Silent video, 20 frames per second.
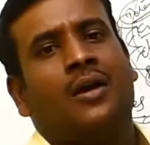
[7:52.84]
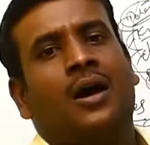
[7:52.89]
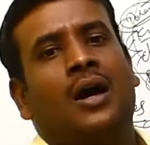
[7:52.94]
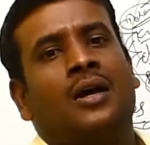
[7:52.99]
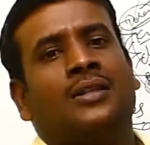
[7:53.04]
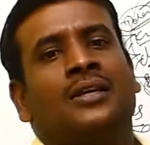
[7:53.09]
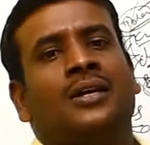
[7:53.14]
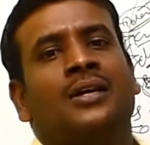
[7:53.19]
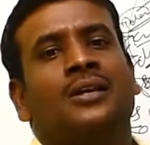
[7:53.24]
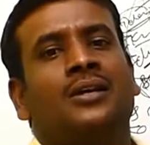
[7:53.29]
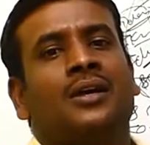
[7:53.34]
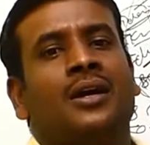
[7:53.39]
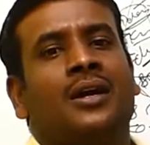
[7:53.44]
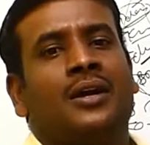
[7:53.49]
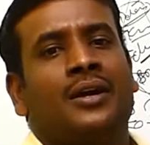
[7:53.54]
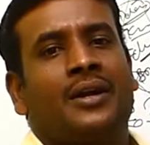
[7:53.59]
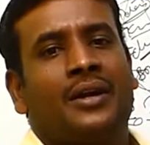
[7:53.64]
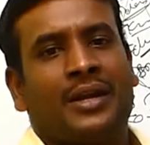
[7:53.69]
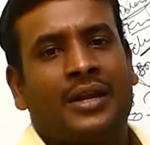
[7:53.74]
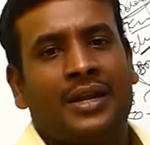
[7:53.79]
other
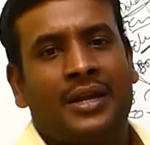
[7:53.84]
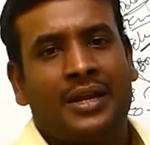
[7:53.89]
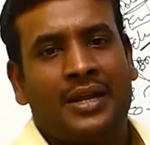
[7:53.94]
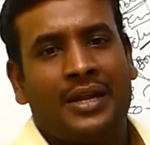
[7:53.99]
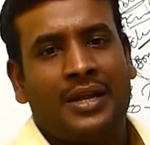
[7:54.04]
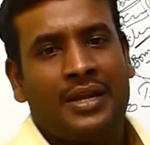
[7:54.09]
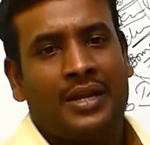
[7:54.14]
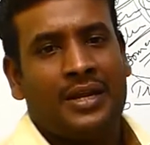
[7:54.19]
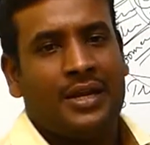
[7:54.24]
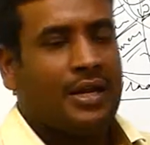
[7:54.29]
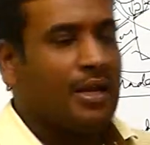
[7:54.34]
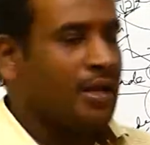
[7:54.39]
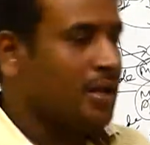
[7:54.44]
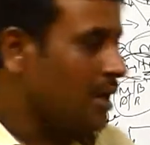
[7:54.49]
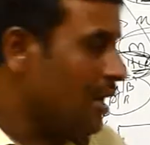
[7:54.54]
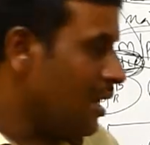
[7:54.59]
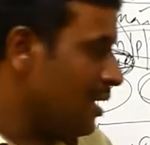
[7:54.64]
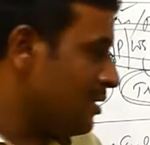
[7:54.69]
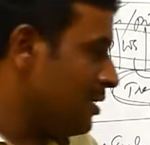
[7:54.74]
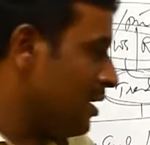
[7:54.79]
country.
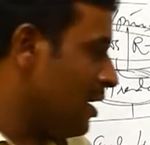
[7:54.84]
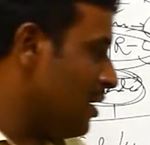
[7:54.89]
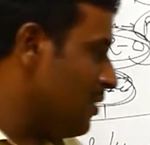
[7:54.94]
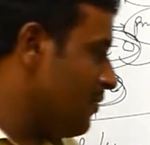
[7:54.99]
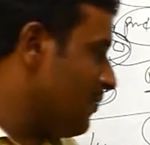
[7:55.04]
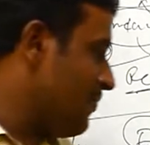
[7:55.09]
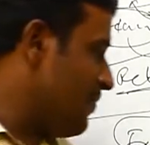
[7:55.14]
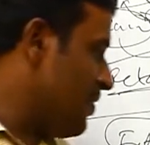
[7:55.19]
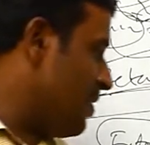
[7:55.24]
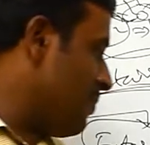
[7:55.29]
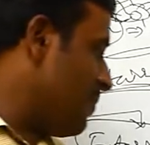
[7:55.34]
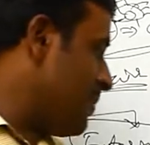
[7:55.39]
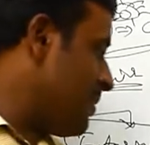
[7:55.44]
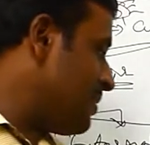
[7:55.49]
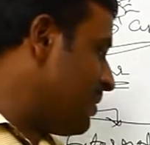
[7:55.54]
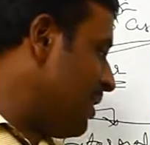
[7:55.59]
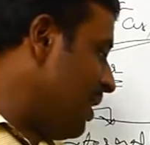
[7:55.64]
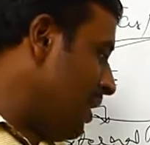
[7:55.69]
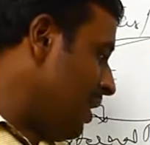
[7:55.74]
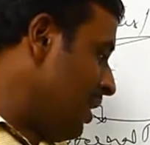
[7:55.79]
That will be
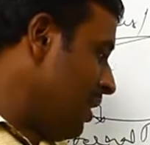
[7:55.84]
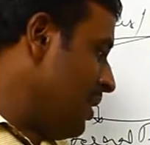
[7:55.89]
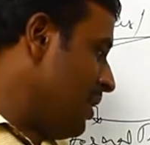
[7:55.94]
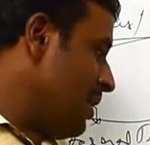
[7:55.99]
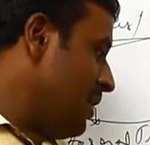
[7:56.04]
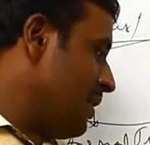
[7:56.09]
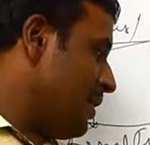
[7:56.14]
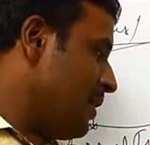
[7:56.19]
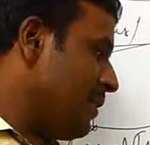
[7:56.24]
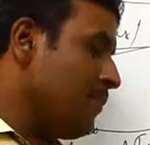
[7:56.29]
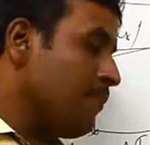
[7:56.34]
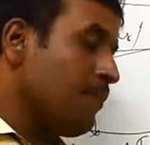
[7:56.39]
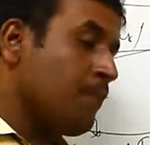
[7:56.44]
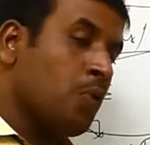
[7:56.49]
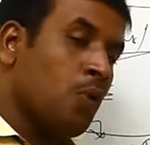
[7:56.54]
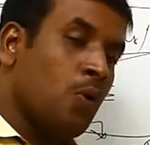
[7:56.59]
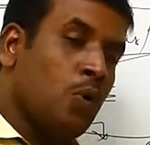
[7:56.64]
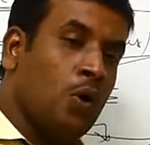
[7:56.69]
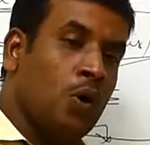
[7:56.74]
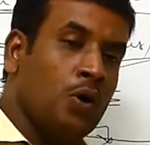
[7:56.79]
the
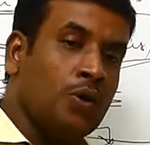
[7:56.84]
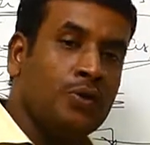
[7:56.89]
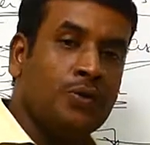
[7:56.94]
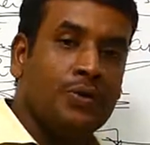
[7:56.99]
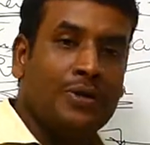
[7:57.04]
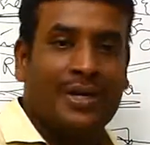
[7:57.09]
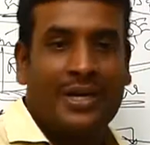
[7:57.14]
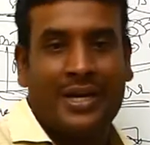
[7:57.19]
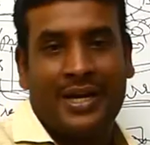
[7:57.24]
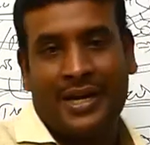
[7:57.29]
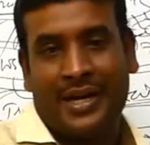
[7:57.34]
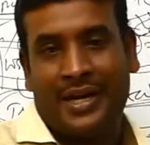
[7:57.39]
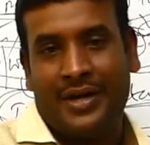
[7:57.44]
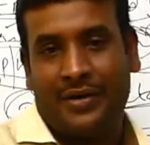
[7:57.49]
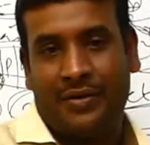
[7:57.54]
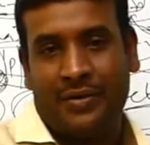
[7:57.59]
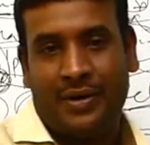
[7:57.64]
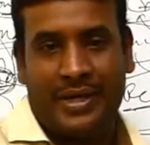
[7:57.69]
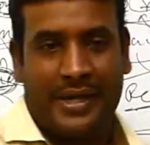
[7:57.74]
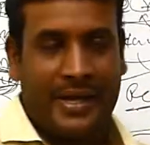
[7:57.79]
import
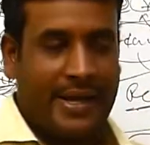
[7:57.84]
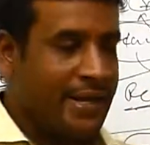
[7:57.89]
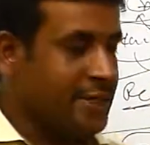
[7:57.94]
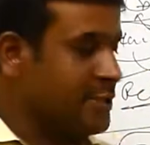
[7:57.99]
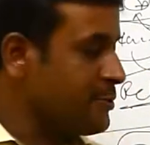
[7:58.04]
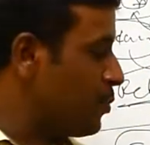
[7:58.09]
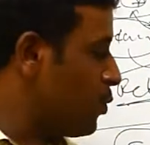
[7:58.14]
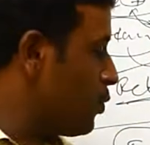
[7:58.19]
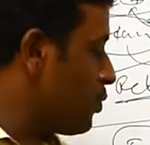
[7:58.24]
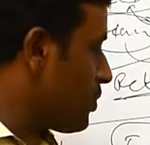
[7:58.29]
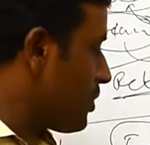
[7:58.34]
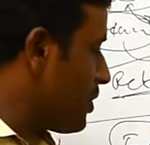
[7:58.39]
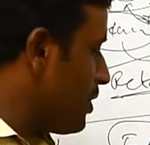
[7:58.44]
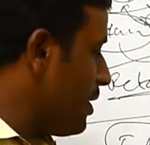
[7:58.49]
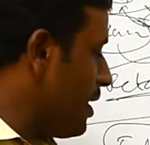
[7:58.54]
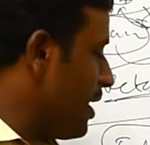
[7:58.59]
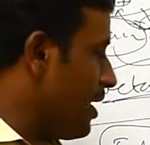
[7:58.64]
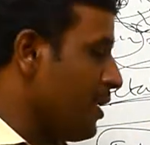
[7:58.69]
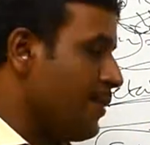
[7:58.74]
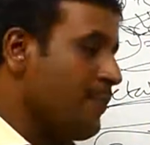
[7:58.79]
trade. Okay, export
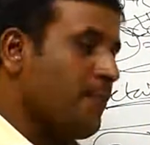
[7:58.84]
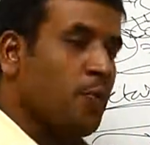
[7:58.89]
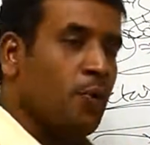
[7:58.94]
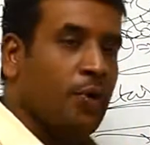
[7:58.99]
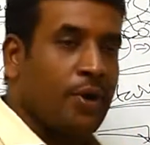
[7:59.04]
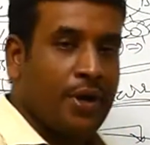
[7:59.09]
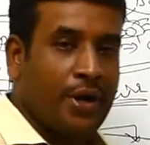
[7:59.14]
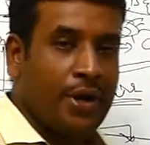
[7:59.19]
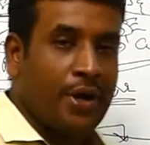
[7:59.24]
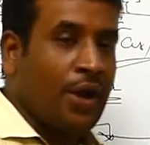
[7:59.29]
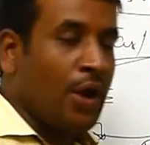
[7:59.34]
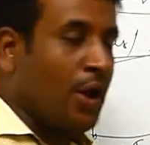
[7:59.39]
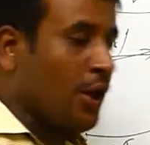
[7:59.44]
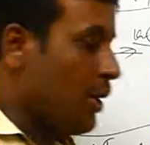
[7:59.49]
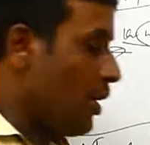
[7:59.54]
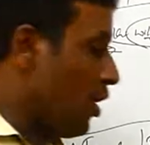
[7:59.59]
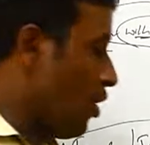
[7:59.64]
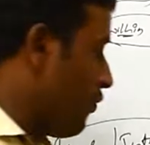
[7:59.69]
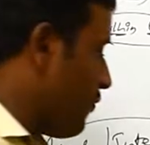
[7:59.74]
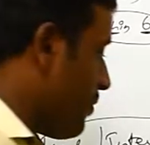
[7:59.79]
trade and import trade.
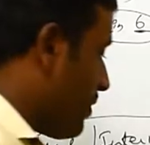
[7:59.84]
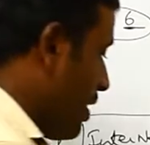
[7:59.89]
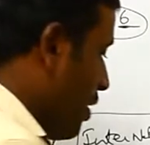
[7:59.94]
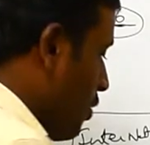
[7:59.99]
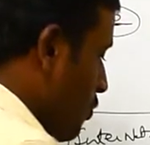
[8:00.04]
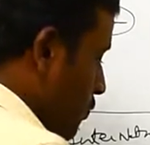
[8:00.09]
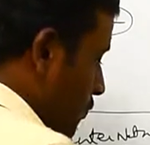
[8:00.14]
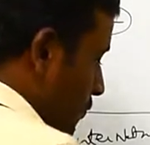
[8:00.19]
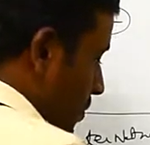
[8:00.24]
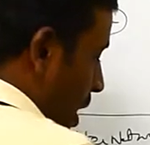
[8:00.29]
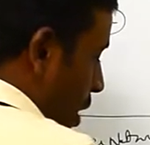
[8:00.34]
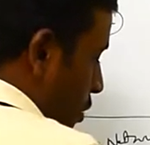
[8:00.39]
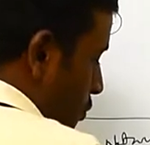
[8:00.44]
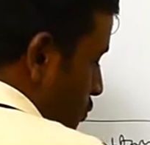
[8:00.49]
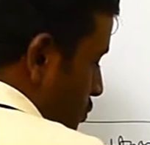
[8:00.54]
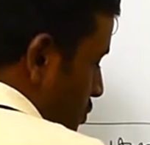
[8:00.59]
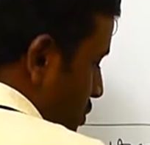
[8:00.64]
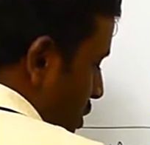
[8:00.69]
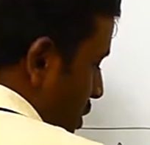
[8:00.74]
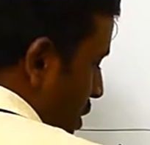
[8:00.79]
Now we have
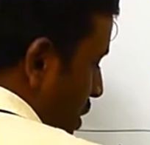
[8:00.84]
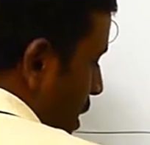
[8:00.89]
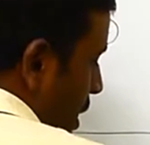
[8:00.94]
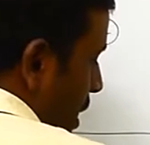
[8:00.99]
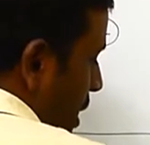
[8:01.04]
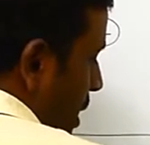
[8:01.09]
to see